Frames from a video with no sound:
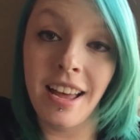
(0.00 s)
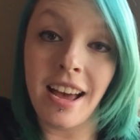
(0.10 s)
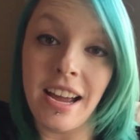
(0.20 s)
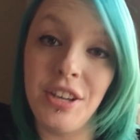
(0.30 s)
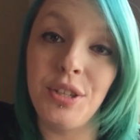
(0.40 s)

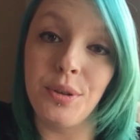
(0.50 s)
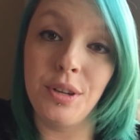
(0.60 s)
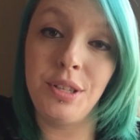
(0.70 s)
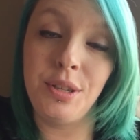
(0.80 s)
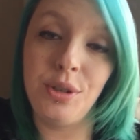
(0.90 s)
I just
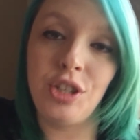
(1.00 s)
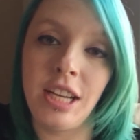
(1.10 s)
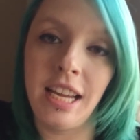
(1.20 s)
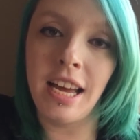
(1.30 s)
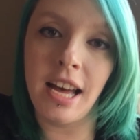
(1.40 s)
ordered
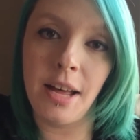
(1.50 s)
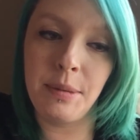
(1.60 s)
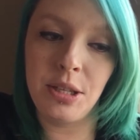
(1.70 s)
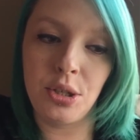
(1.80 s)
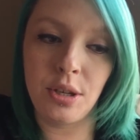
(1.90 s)
sushi. I'll
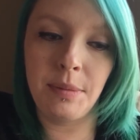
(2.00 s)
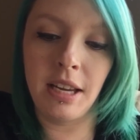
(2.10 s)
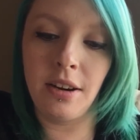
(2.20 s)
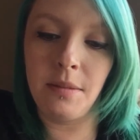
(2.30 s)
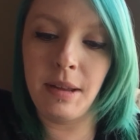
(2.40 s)
be streaming
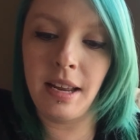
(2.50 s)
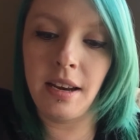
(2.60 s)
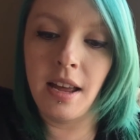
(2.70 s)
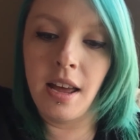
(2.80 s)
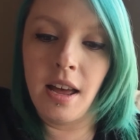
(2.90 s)
here in a minute.